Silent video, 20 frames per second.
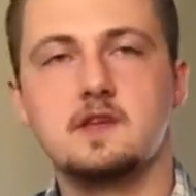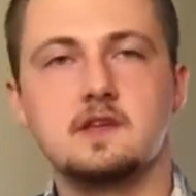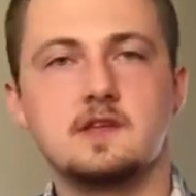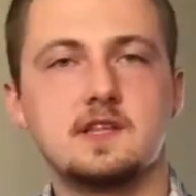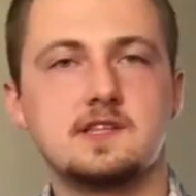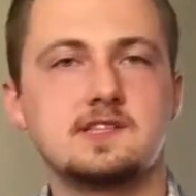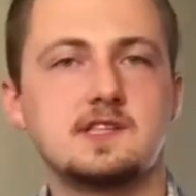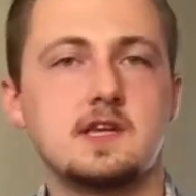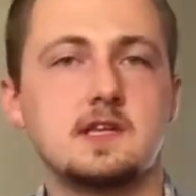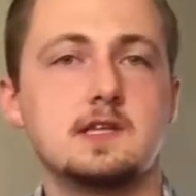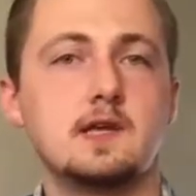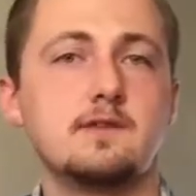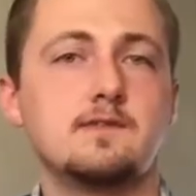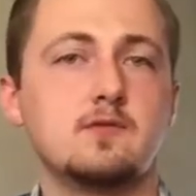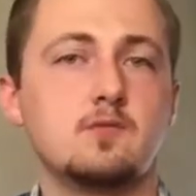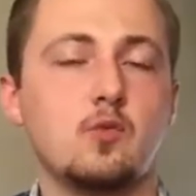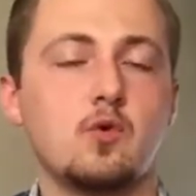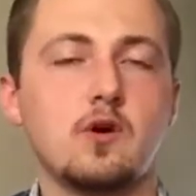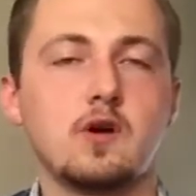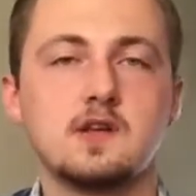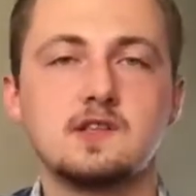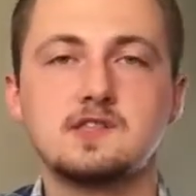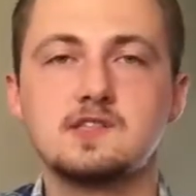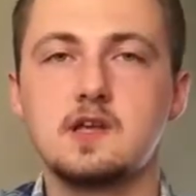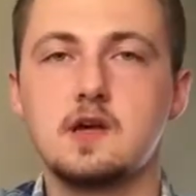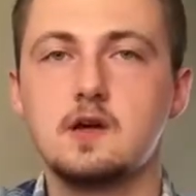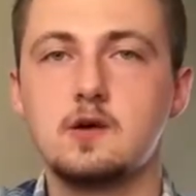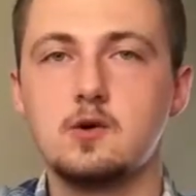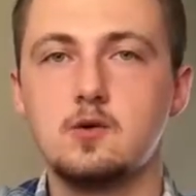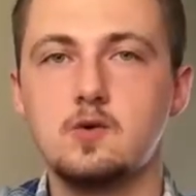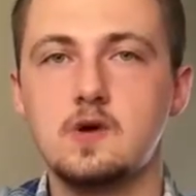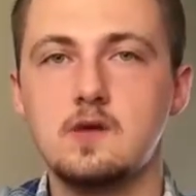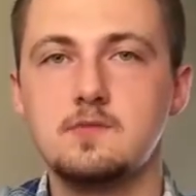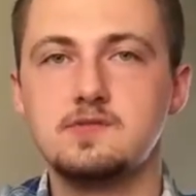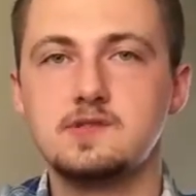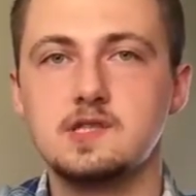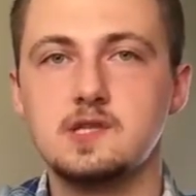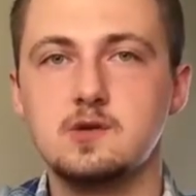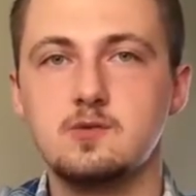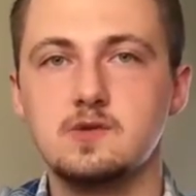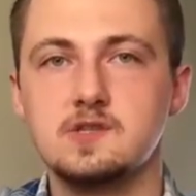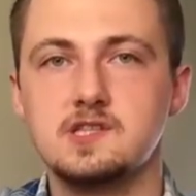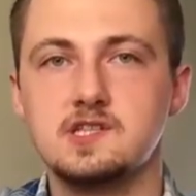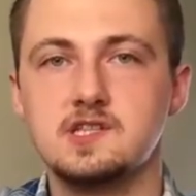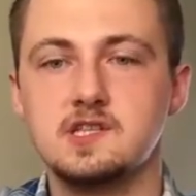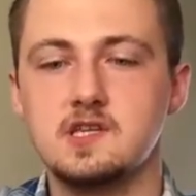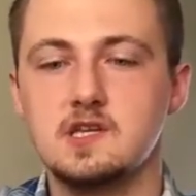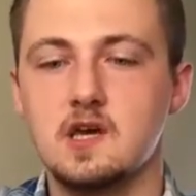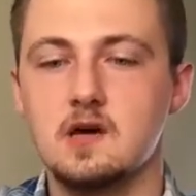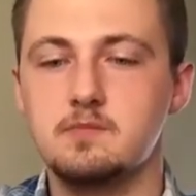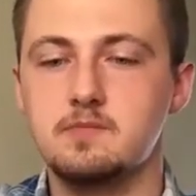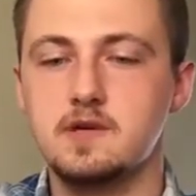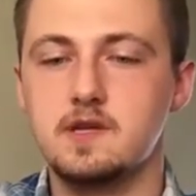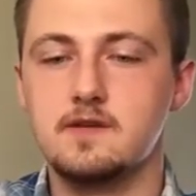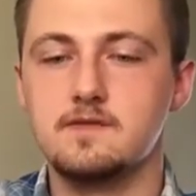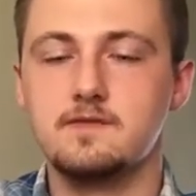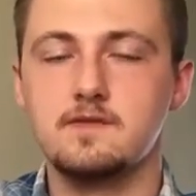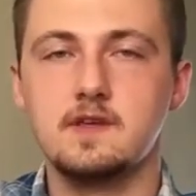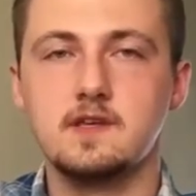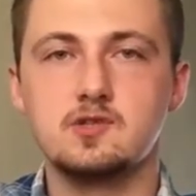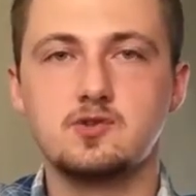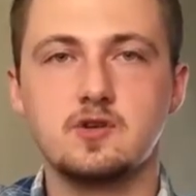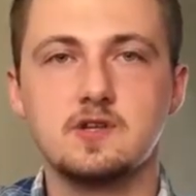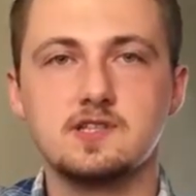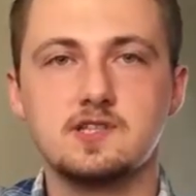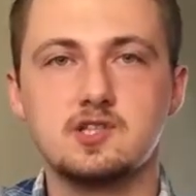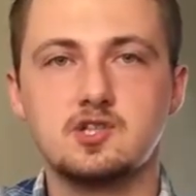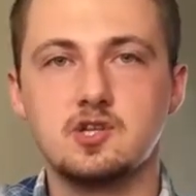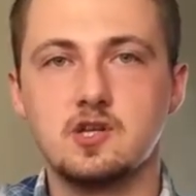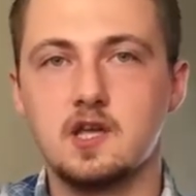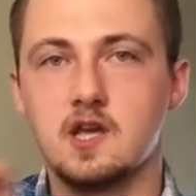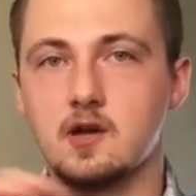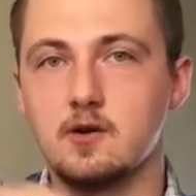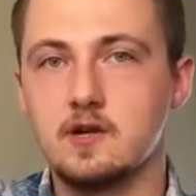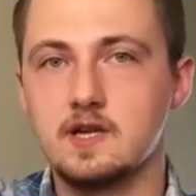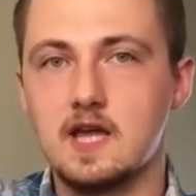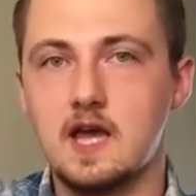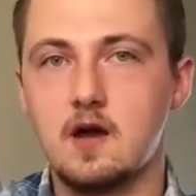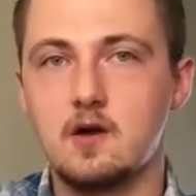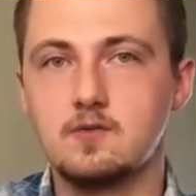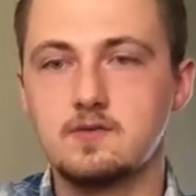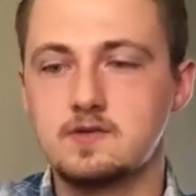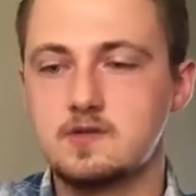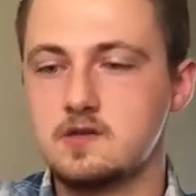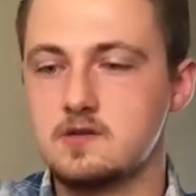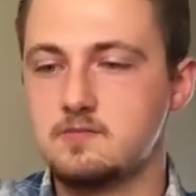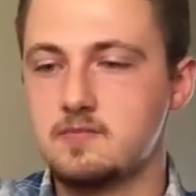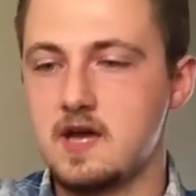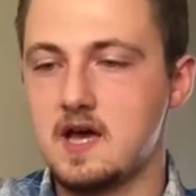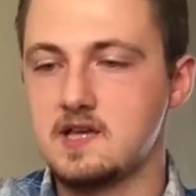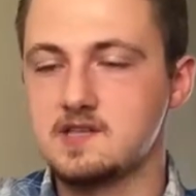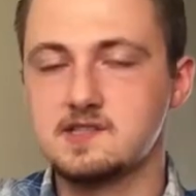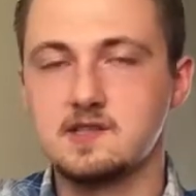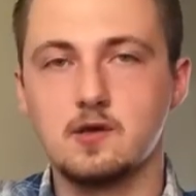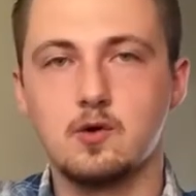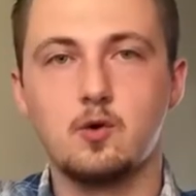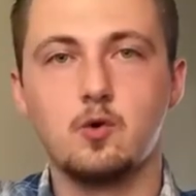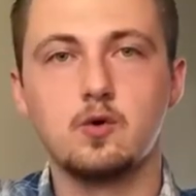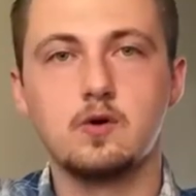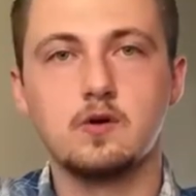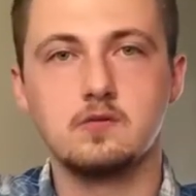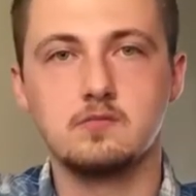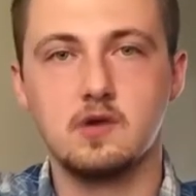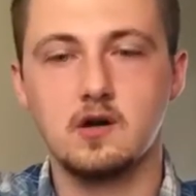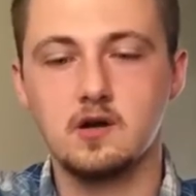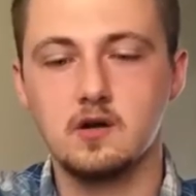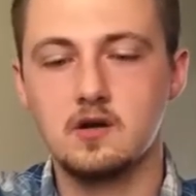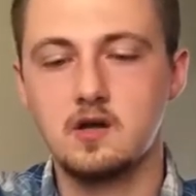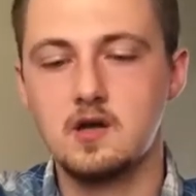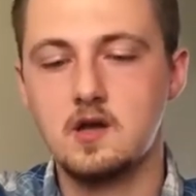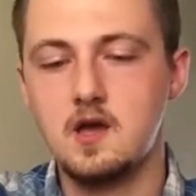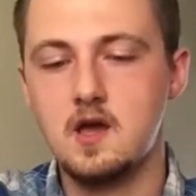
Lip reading: let's say, David Morgan style whips, you would see a bit of the transition carried out past the quarter mark.